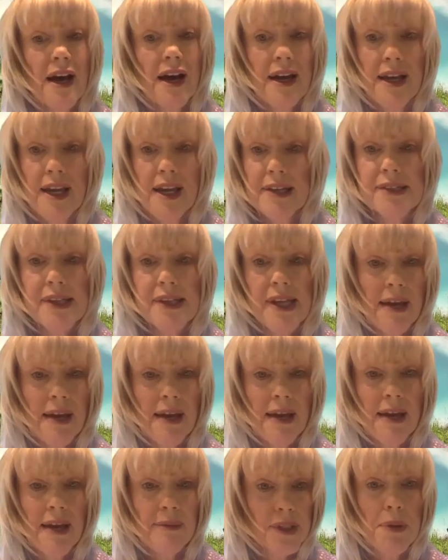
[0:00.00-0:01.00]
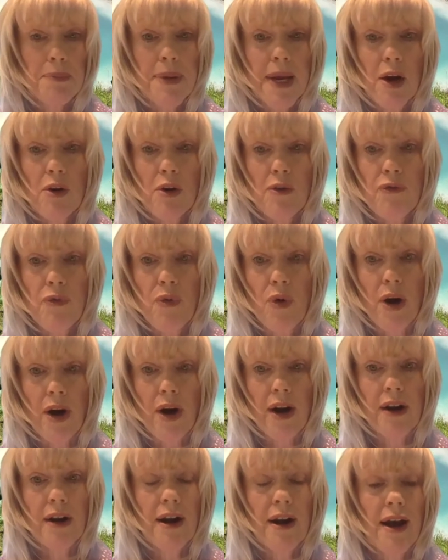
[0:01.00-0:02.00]
exams to prepare
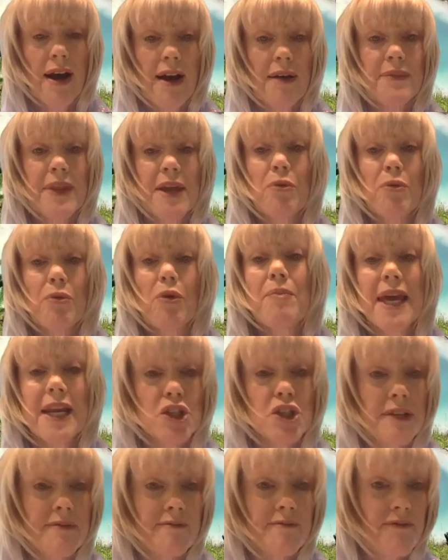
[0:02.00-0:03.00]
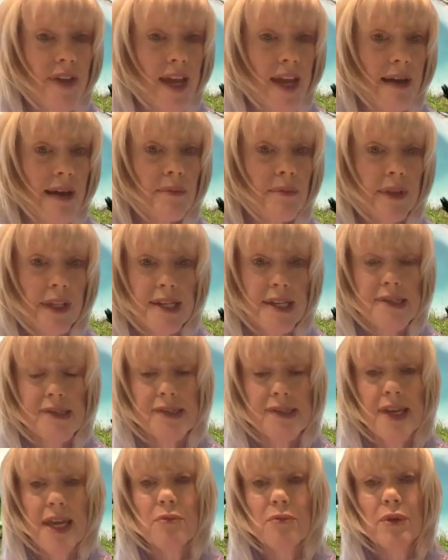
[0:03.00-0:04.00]
for. They were managing
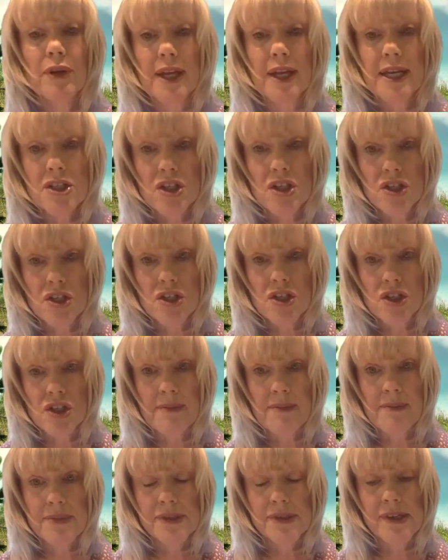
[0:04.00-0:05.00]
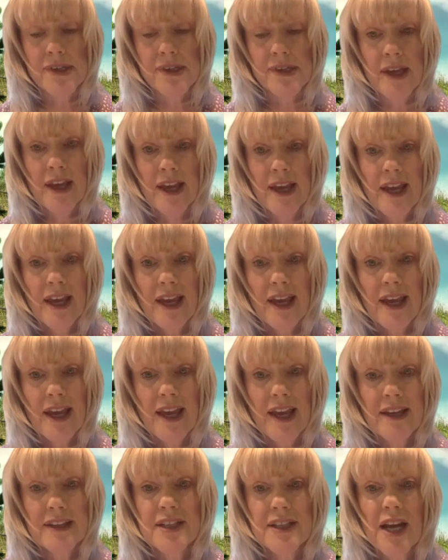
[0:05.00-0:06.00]
families and relationships.
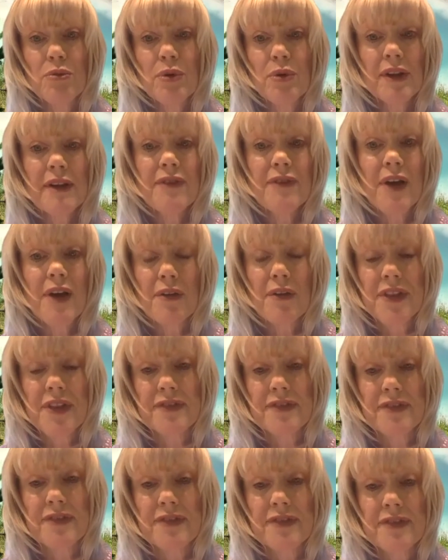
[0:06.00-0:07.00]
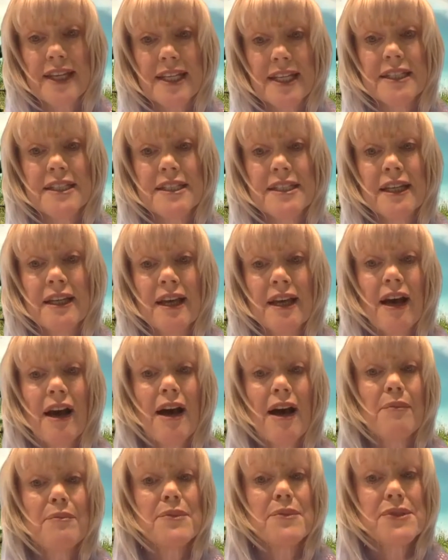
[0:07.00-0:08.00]
And I really felt that they needed
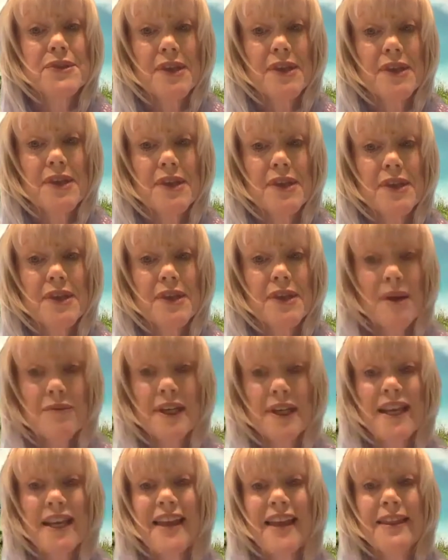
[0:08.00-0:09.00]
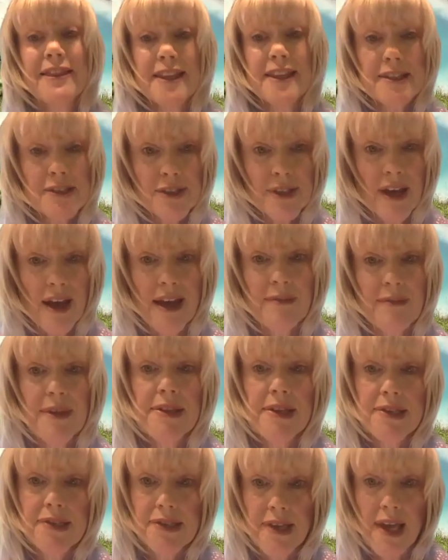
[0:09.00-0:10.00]
something at this time in this
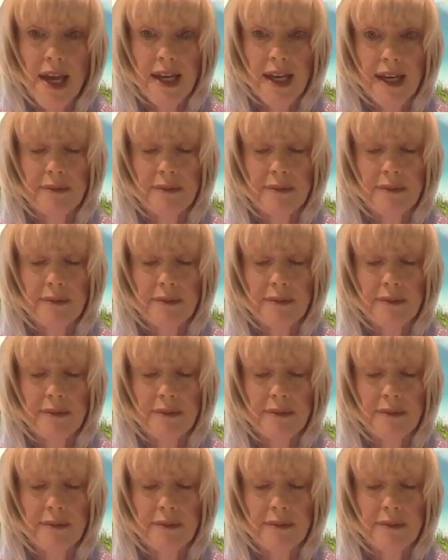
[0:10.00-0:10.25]
setting